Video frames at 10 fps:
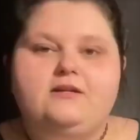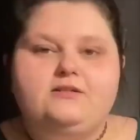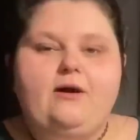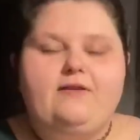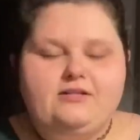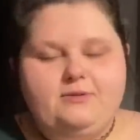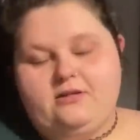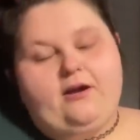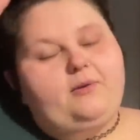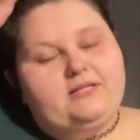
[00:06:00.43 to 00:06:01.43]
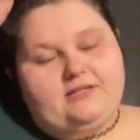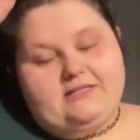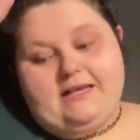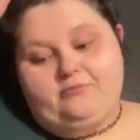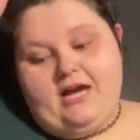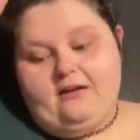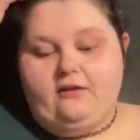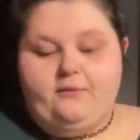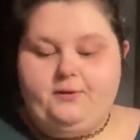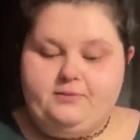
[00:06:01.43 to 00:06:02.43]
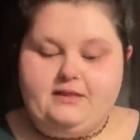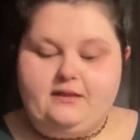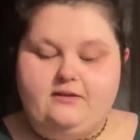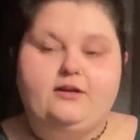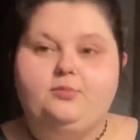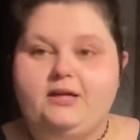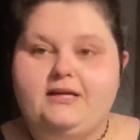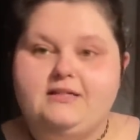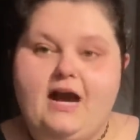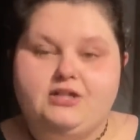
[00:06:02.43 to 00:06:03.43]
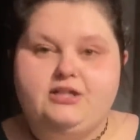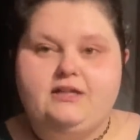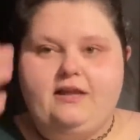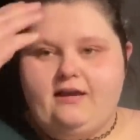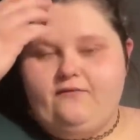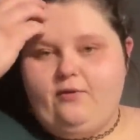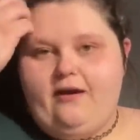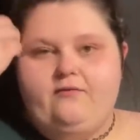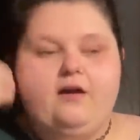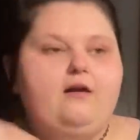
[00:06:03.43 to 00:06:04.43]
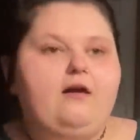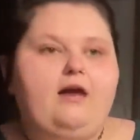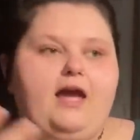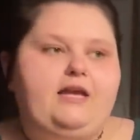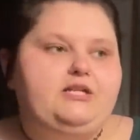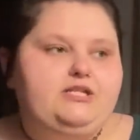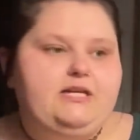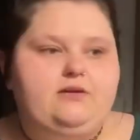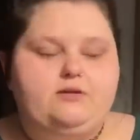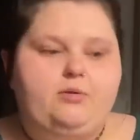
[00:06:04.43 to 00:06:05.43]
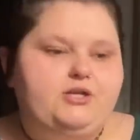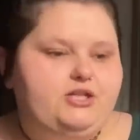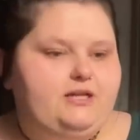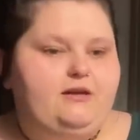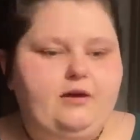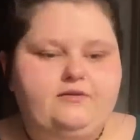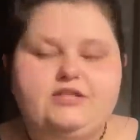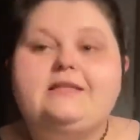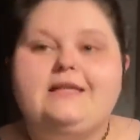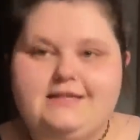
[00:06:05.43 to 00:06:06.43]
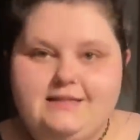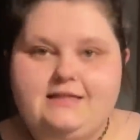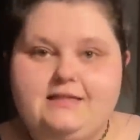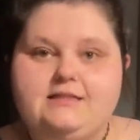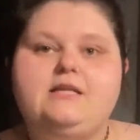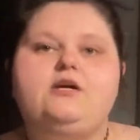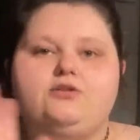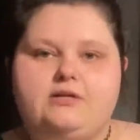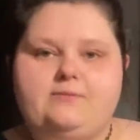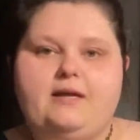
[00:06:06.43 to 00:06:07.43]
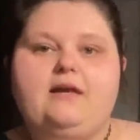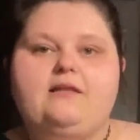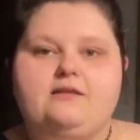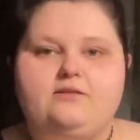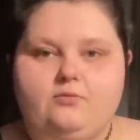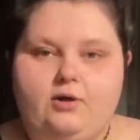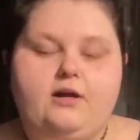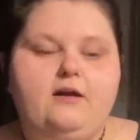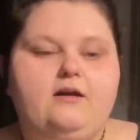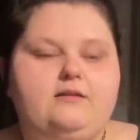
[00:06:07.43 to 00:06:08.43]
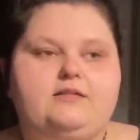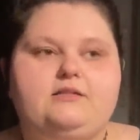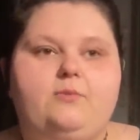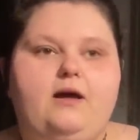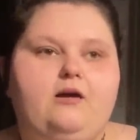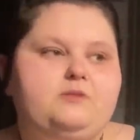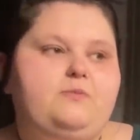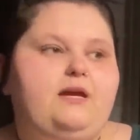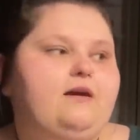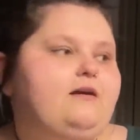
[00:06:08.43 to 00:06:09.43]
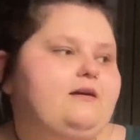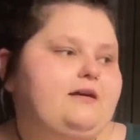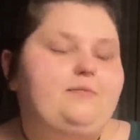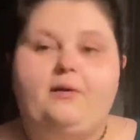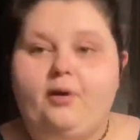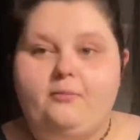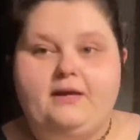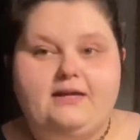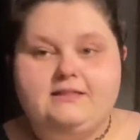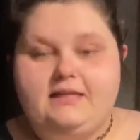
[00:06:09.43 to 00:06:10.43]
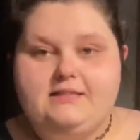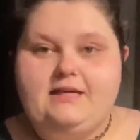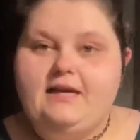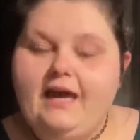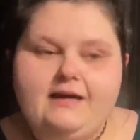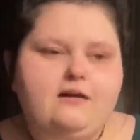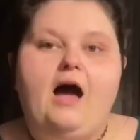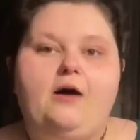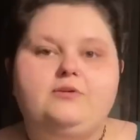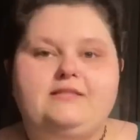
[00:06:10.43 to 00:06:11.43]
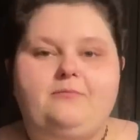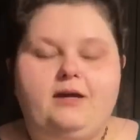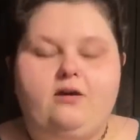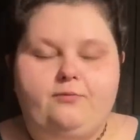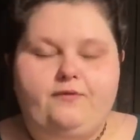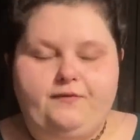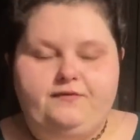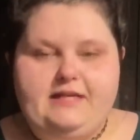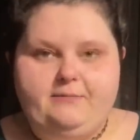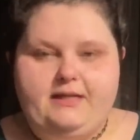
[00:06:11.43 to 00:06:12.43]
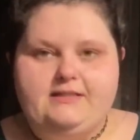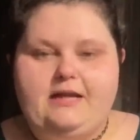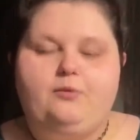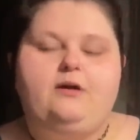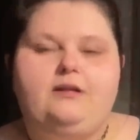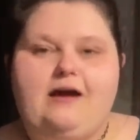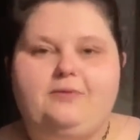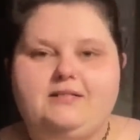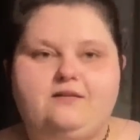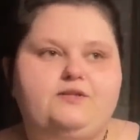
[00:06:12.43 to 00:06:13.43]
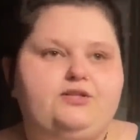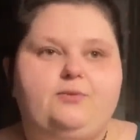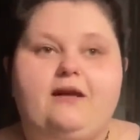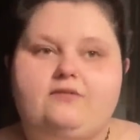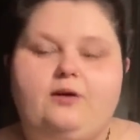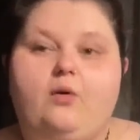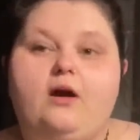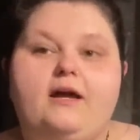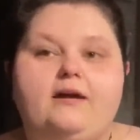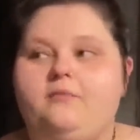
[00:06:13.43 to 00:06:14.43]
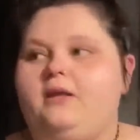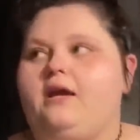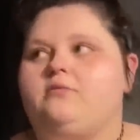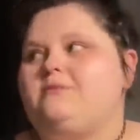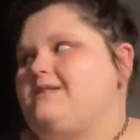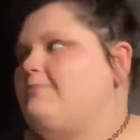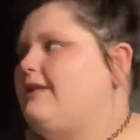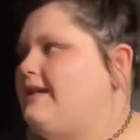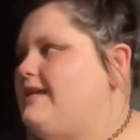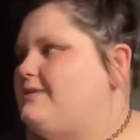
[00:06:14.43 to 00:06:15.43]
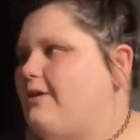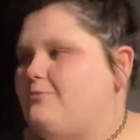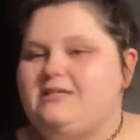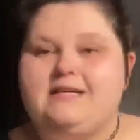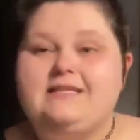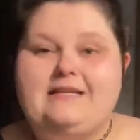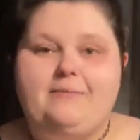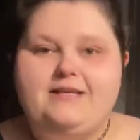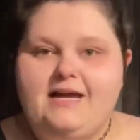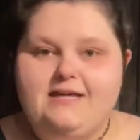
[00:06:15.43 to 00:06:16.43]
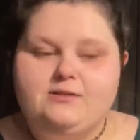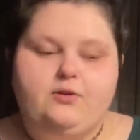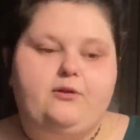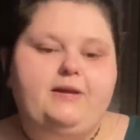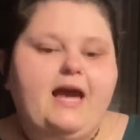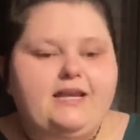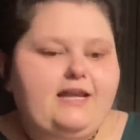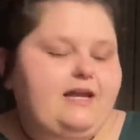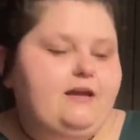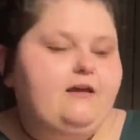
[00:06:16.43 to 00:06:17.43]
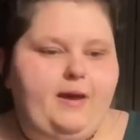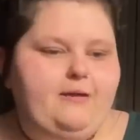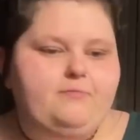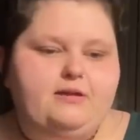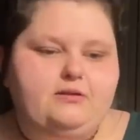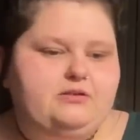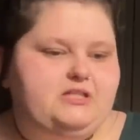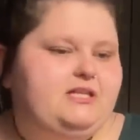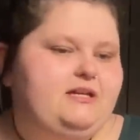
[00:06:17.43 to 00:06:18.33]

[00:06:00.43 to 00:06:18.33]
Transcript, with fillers: So I've actually been talking about this on Snapchat, and a lot of people said that they're gonna put it into action. Like, if you have A D H D or depression or even just laziness, trust me, this will work. This is what helps me keep my apartment as clean as I can. I will set my alarm for fifteen minutes, and I will allow myself to do whatever I want. It could be like responsibilities where I'm just like sitting at my desk, whether it be editing, paying bills,